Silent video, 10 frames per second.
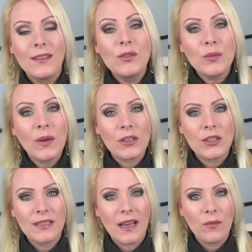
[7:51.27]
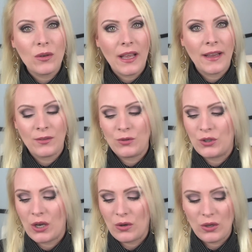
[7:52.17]
And two blushes I would like to
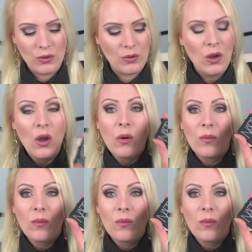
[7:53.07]
show you.